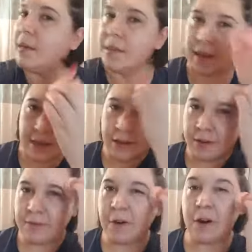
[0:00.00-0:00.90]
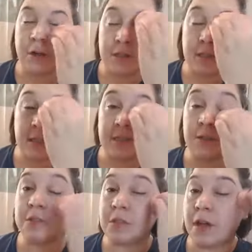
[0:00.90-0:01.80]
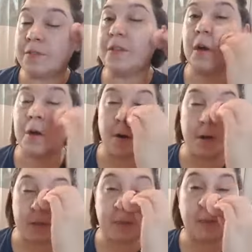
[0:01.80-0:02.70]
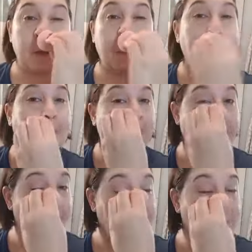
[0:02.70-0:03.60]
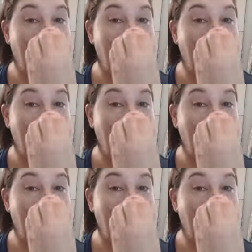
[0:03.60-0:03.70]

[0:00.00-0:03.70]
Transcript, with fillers: Thank God for our skin so soft or our silicone glove